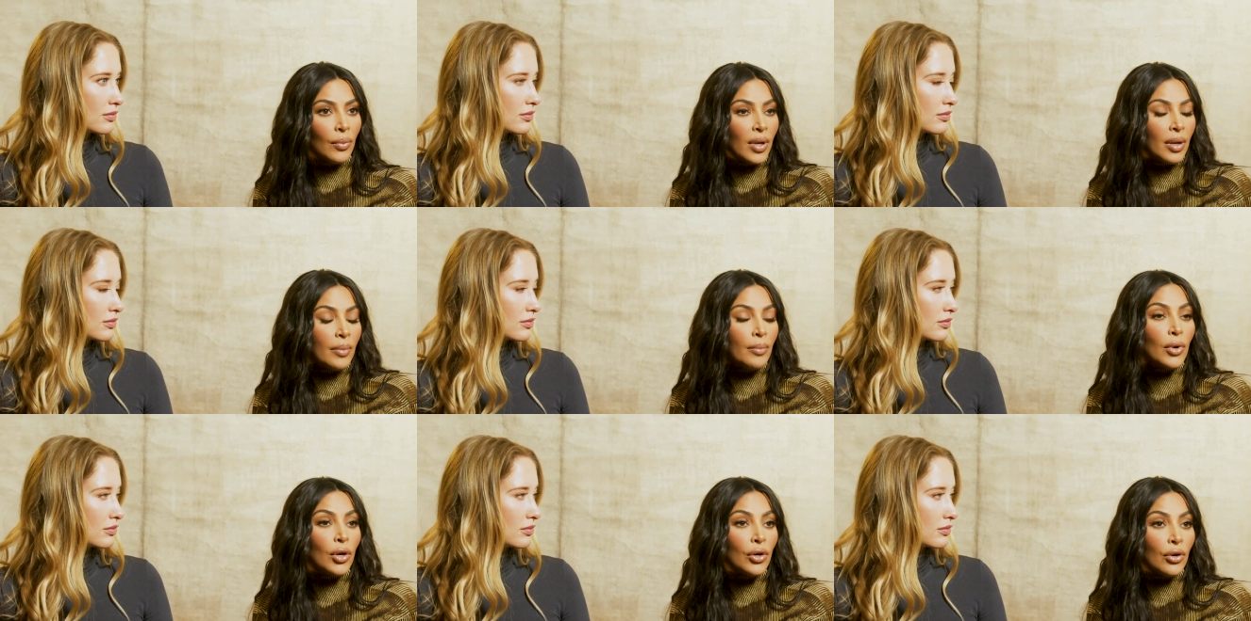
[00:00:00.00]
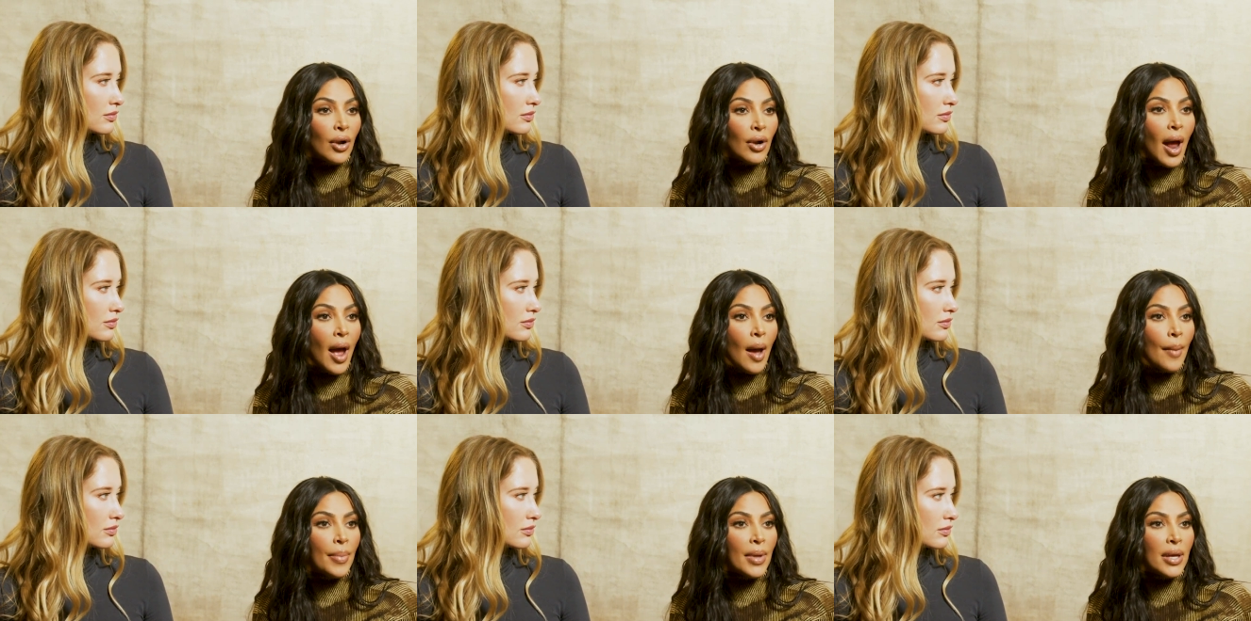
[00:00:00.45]
Speaker 1: a murder
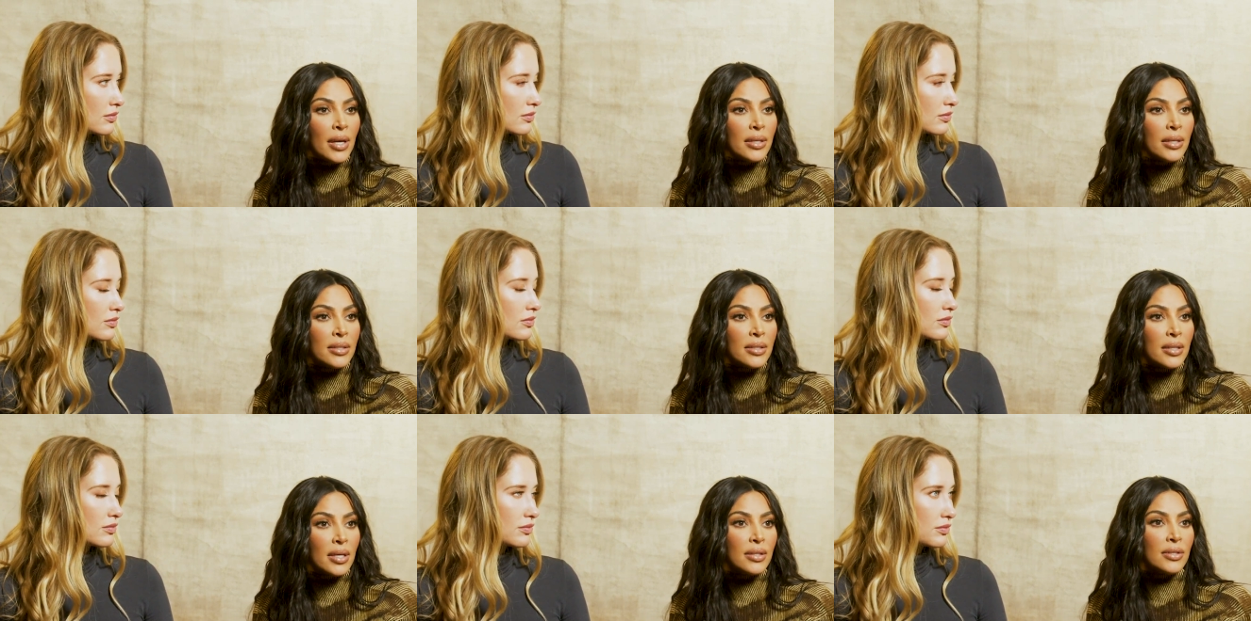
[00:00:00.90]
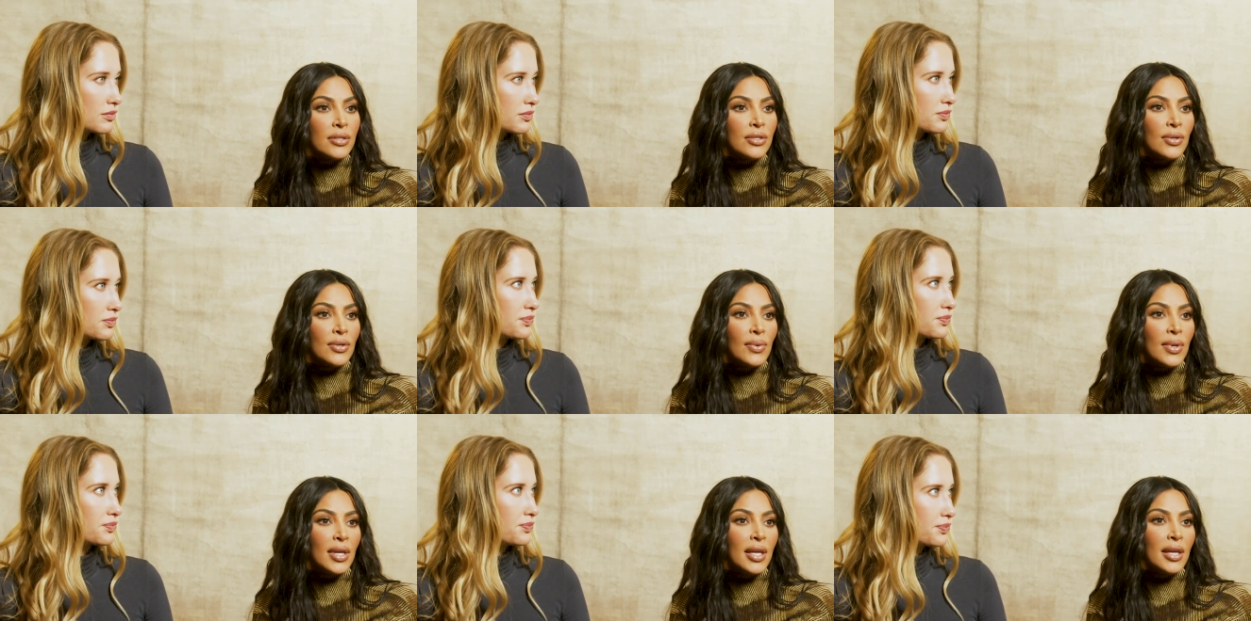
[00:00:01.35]
happened, and
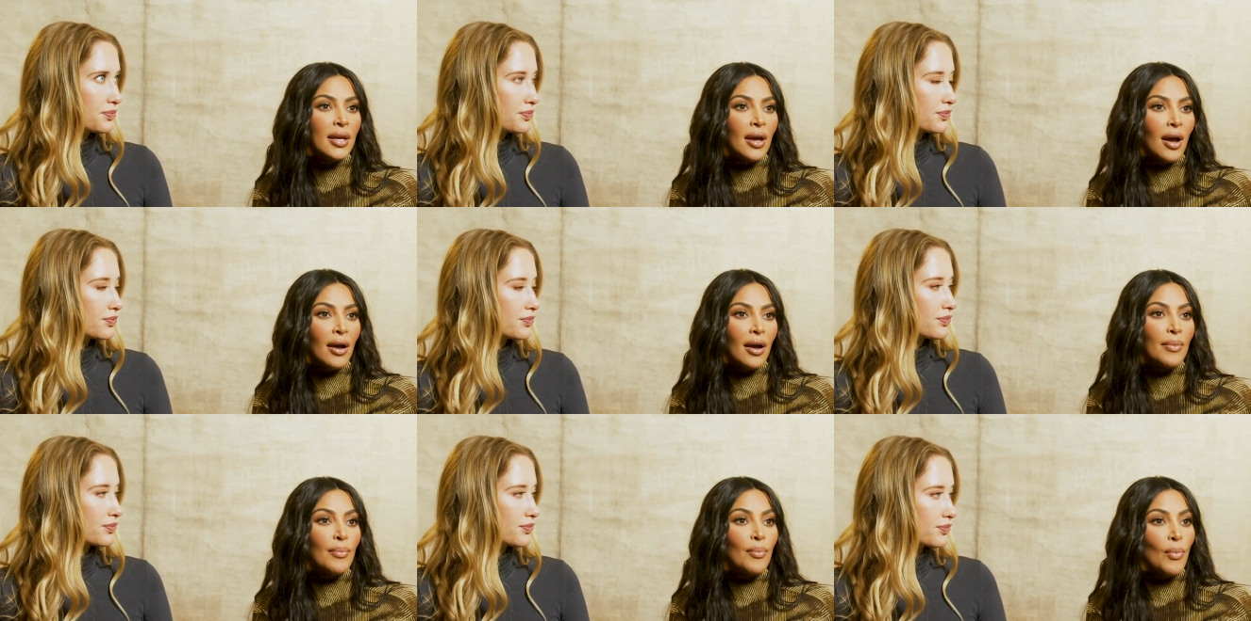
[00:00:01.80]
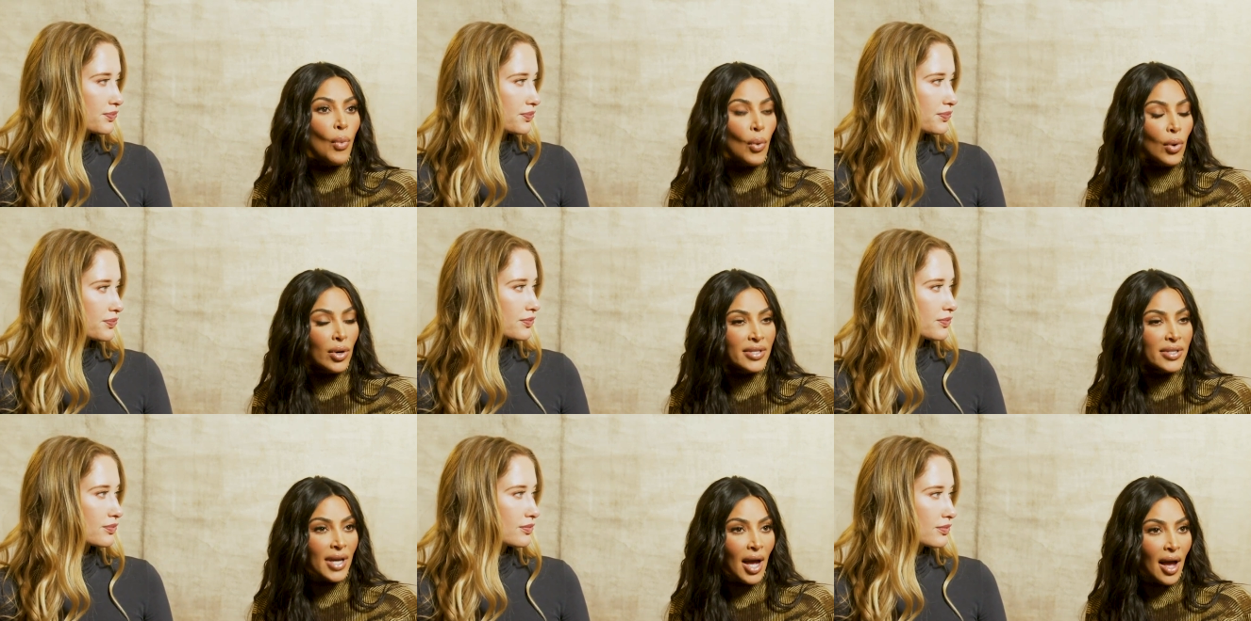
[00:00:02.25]
so he got
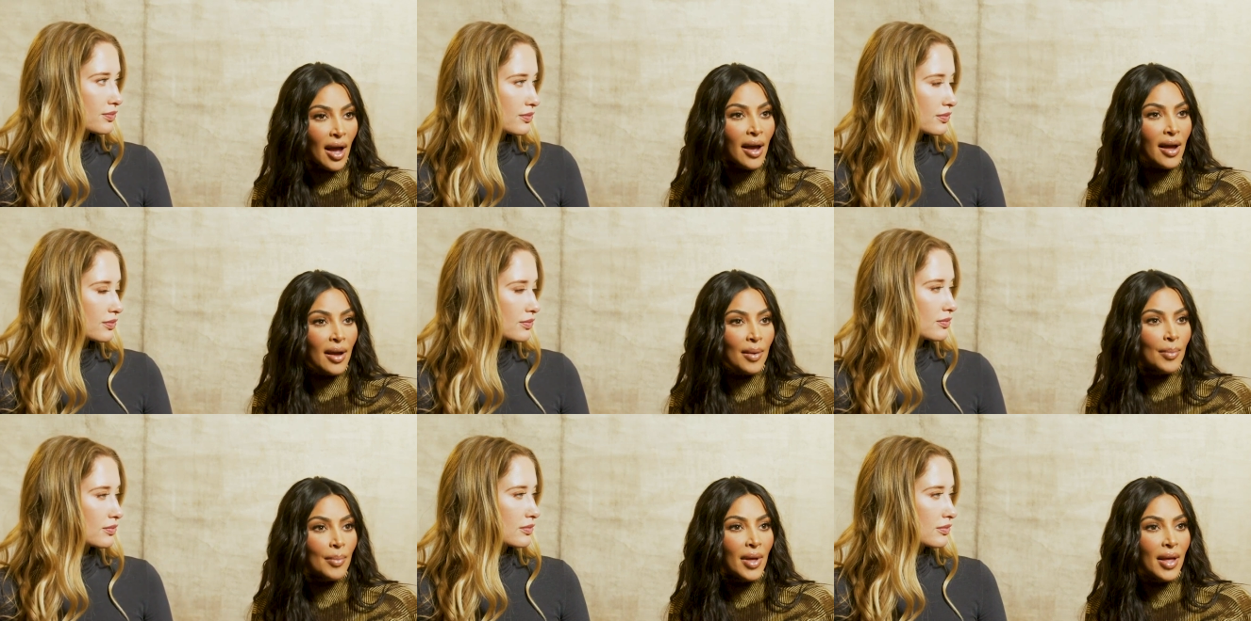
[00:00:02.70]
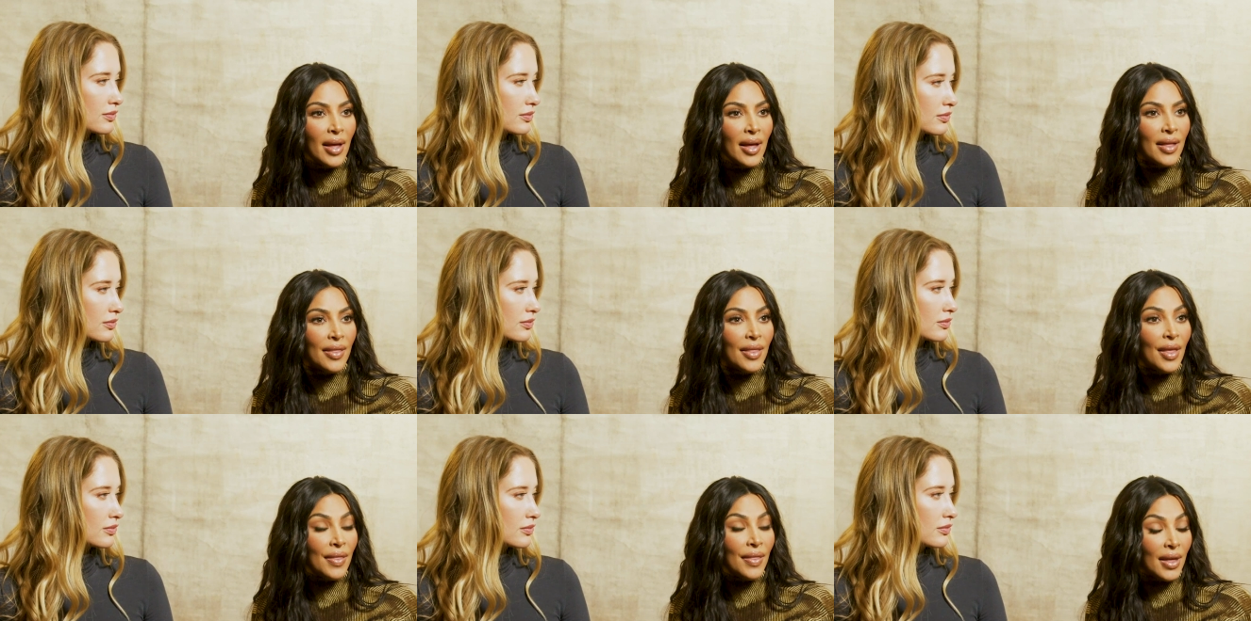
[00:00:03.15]
more time
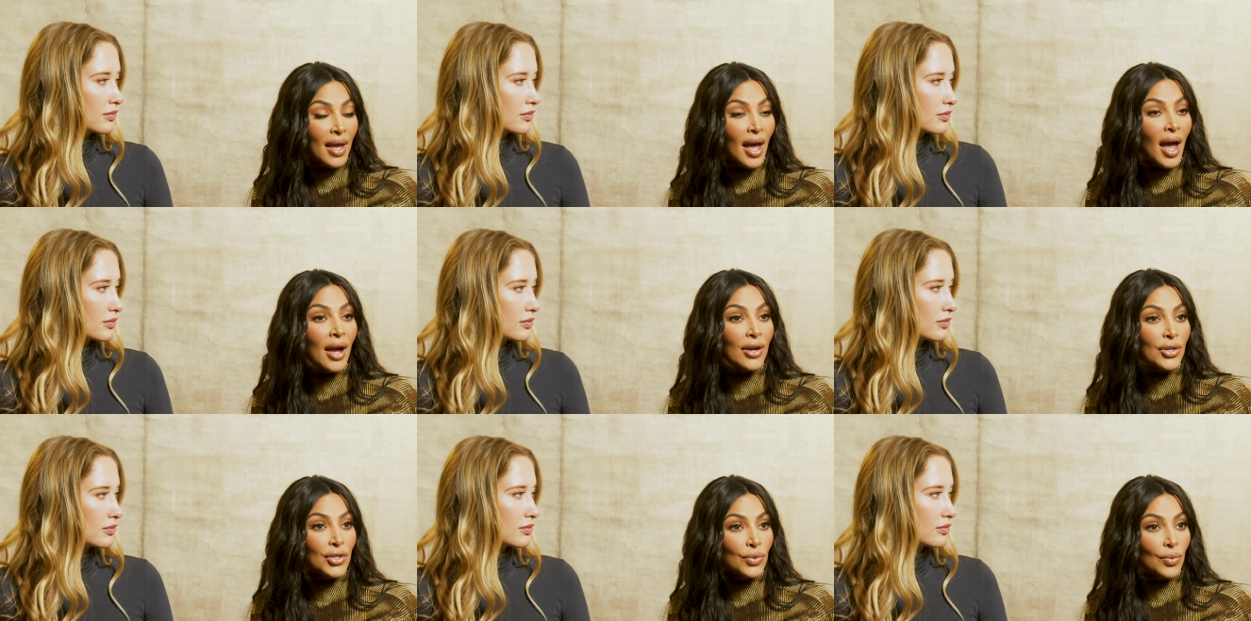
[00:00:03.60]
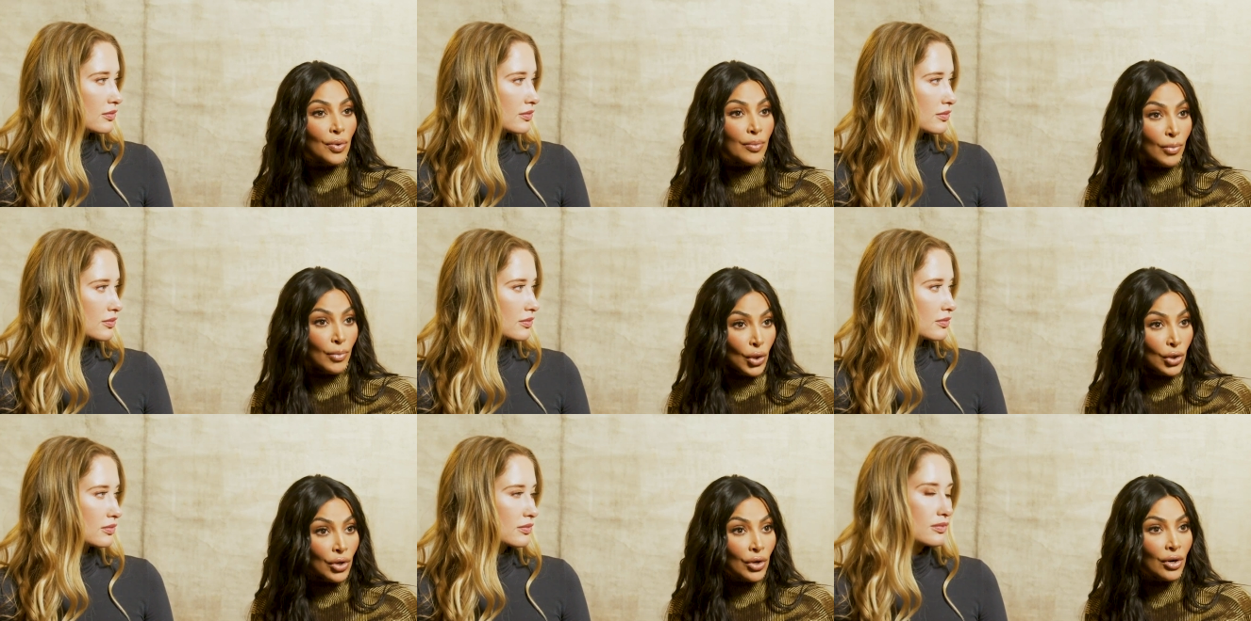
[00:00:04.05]
than the actual
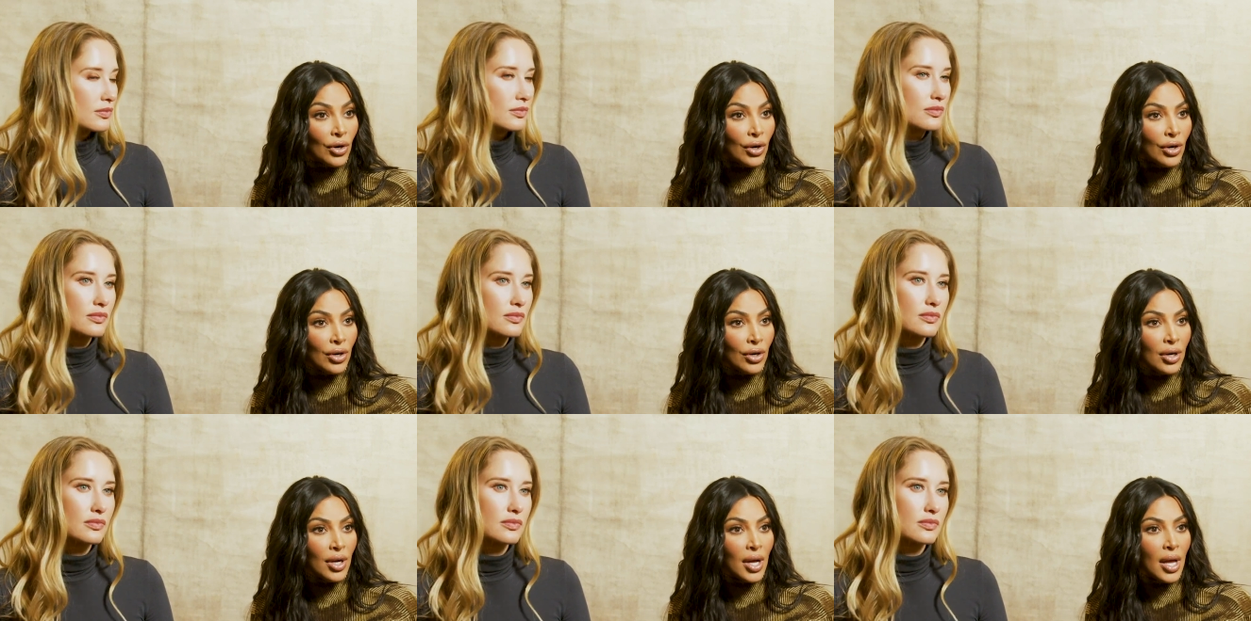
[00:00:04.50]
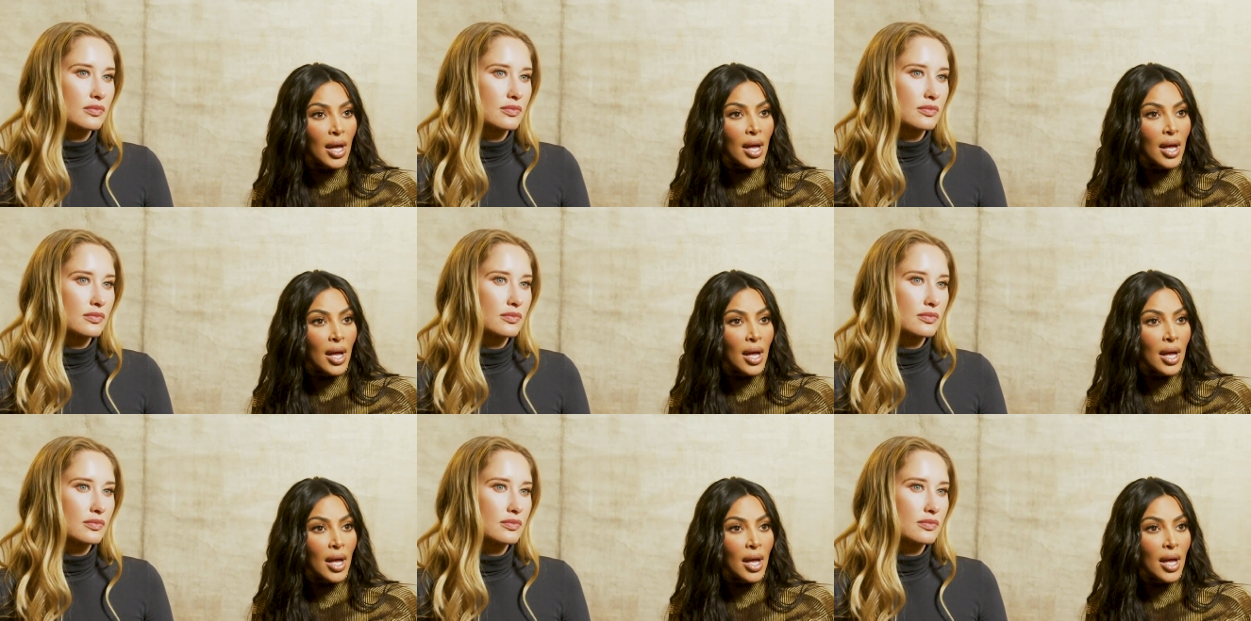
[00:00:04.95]
murderer,